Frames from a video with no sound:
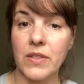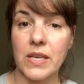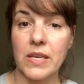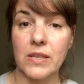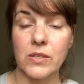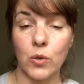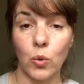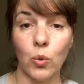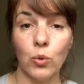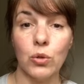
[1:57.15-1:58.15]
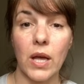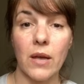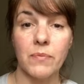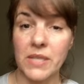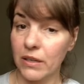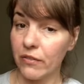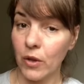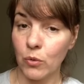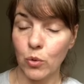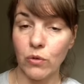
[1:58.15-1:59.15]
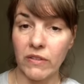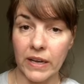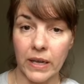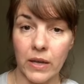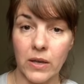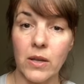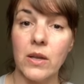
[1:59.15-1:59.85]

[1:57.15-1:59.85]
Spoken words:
the school telephone or via